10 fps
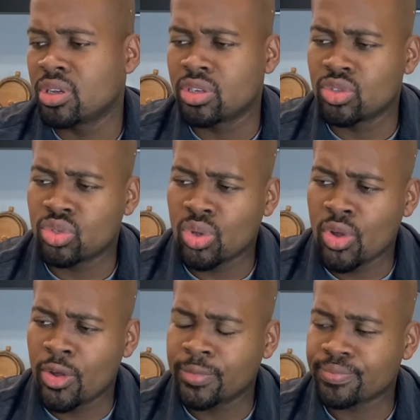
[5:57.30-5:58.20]

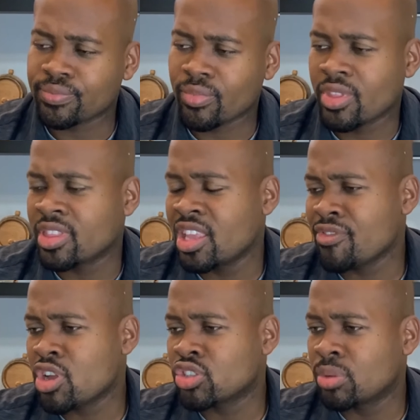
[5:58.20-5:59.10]
So
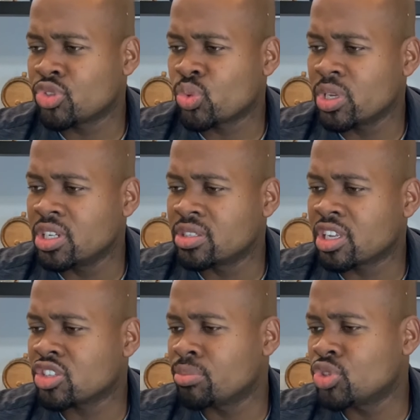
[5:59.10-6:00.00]
definitely got some sweetness, got
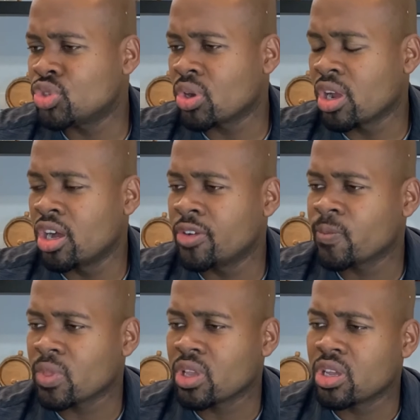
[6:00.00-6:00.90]
some sugar.
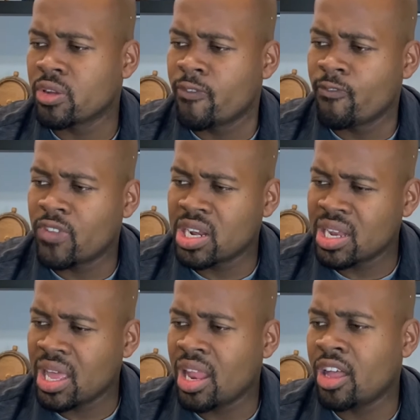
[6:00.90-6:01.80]

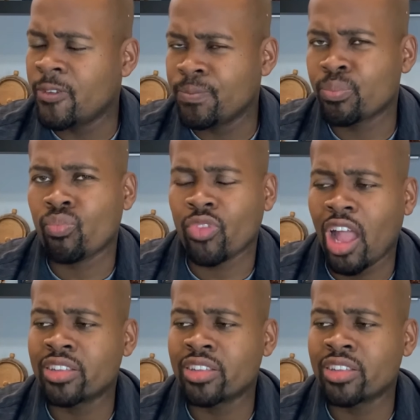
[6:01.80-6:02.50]
Vanilla, I'd